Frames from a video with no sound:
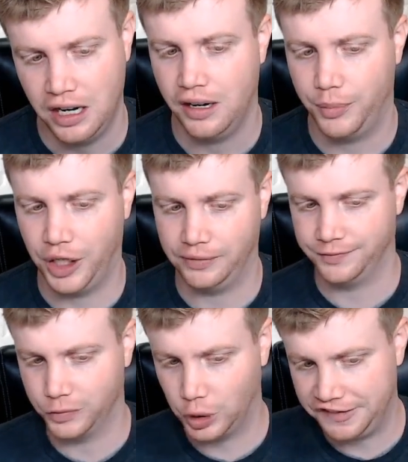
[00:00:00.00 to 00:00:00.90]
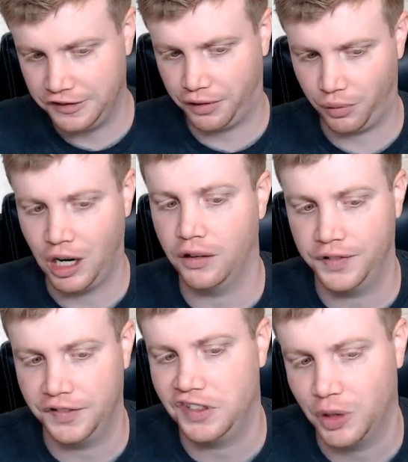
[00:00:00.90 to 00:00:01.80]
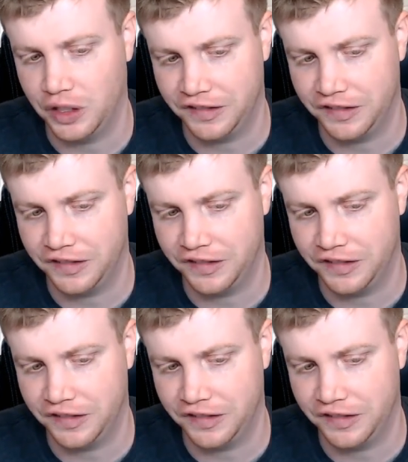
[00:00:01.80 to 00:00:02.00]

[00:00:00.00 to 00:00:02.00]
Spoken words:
but we'll just use 350 million.